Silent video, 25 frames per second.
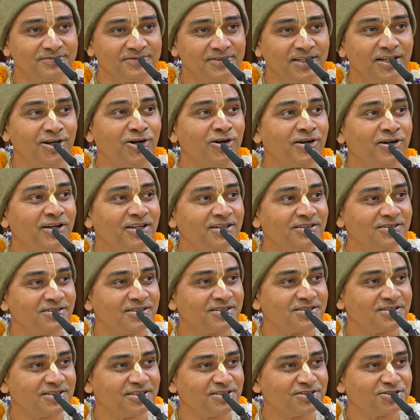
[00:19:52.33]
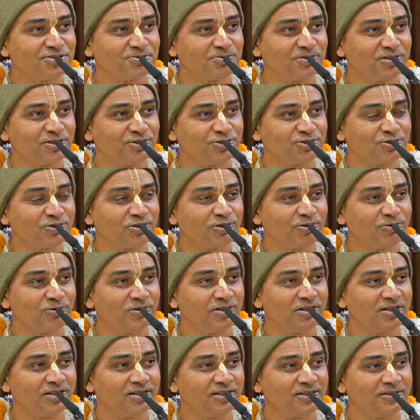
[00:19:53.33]
Cannot exist in spiritual
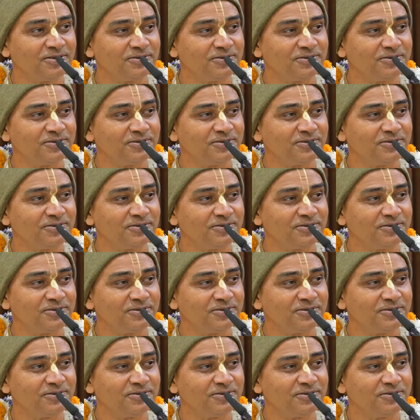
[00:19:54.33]
world.